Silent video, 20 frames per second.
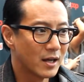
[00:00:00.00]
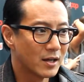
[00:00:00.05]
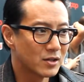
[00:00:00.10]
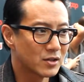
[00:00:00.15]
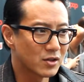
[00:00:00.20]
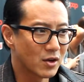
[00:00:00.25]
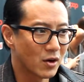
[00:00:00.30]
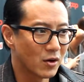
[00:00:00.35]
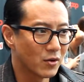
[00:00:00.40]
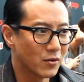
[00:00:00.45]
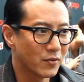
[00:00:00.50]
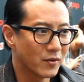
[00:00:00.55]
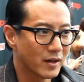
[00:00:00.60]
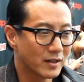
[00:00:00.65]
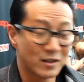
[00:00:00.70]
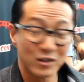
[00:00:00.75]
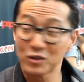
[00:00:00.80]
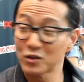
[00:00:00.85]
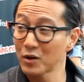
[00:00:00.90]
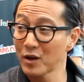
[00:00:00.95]
So
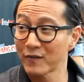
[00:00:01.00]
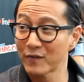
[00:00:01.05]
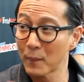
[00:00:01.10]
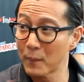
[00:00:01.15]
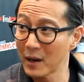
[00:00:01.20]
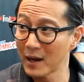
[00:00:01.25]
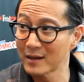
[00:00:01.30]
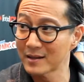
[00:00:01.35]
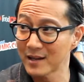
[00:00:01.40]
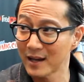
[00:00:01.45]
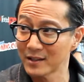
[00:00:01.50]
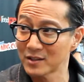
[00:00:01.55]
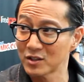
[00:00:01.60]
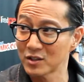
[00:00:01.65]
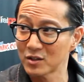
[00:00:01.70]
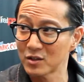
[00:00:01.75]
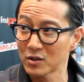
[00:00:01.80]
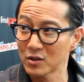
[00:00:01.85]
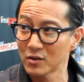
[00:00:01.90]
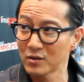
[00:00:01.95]
it's a show you have to pay
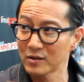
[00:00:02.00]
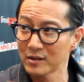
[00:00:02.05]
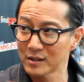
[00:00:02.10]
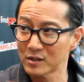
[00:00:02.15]
attention to.